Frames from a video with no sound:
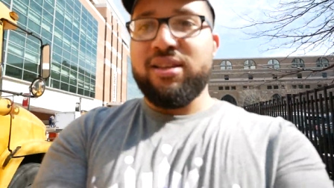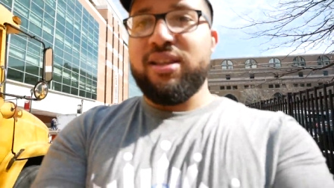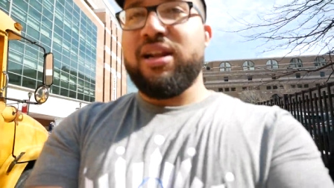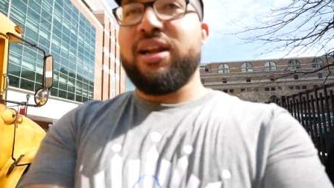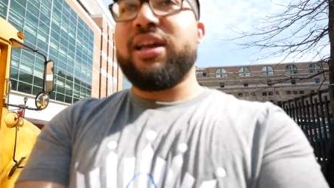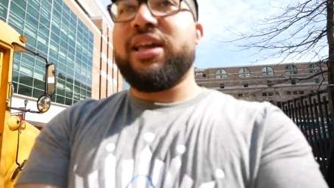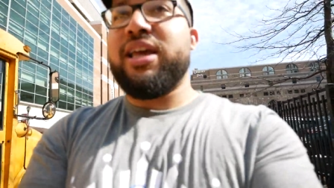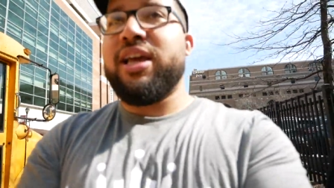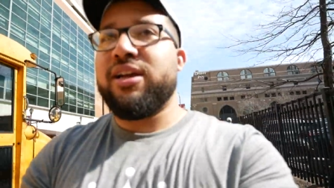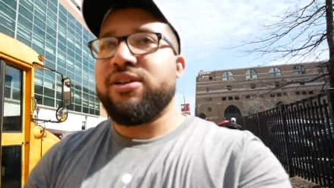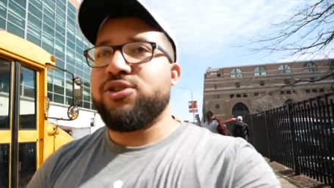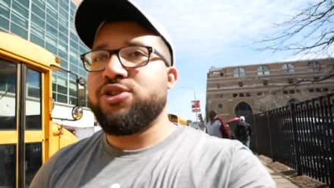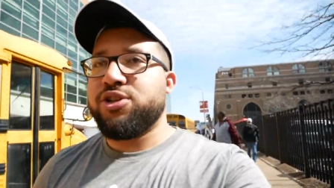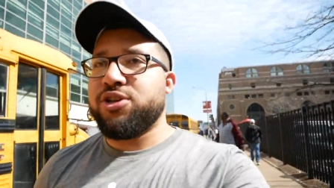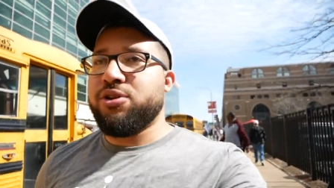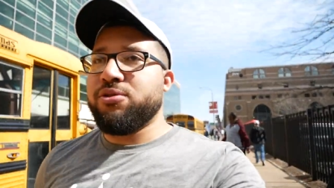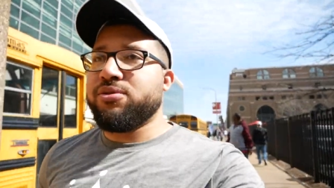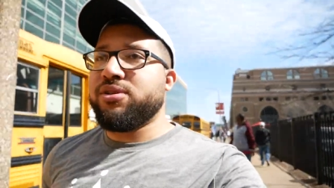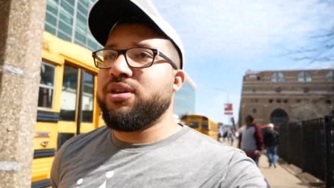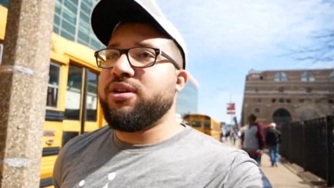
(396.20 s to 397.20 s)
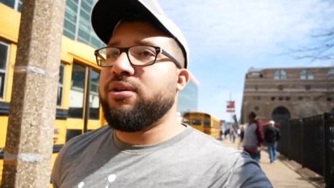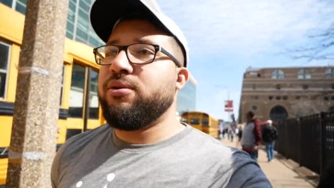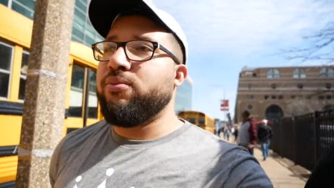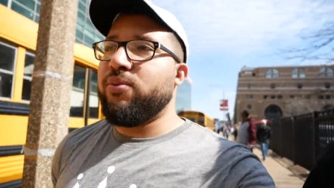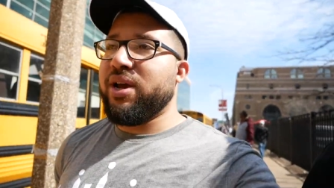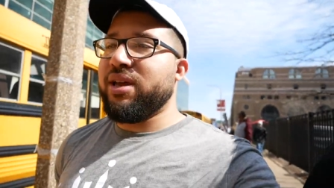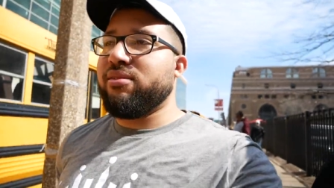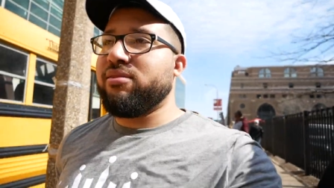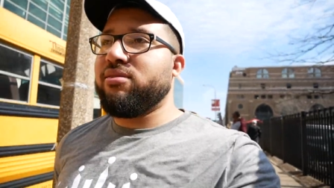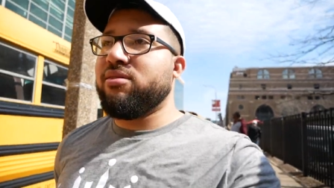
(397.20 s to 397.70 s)
that I can't shoot
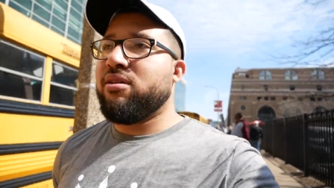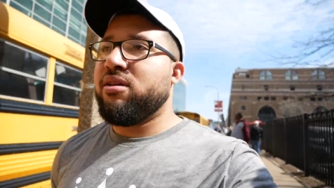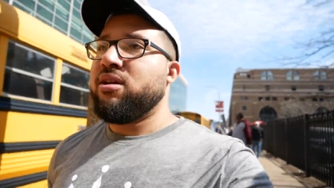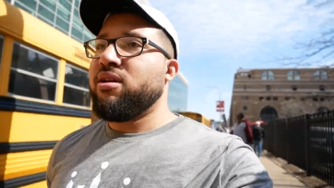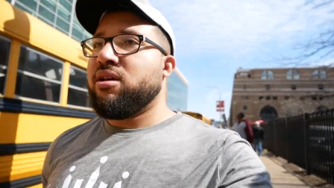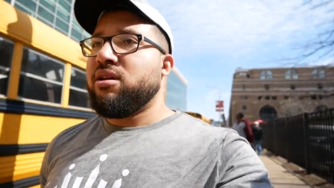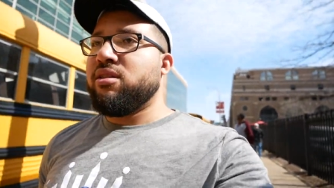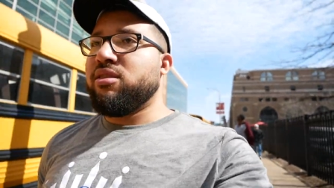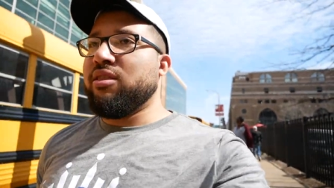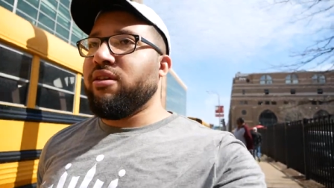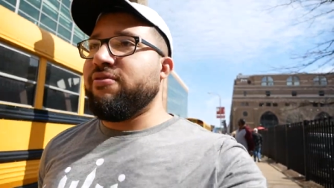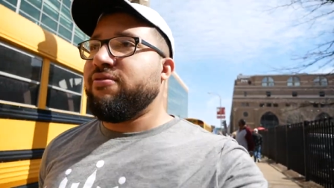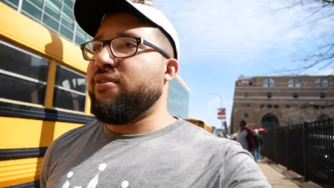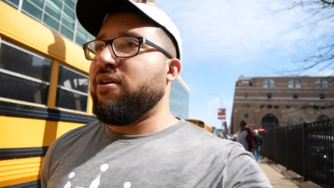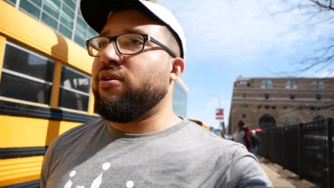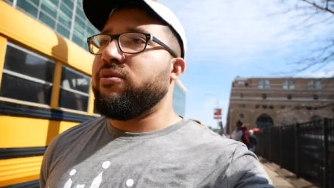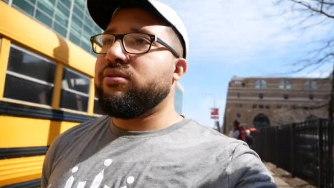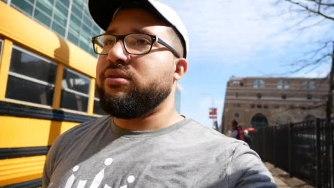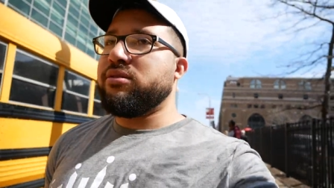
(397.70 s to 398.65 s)
with the phone.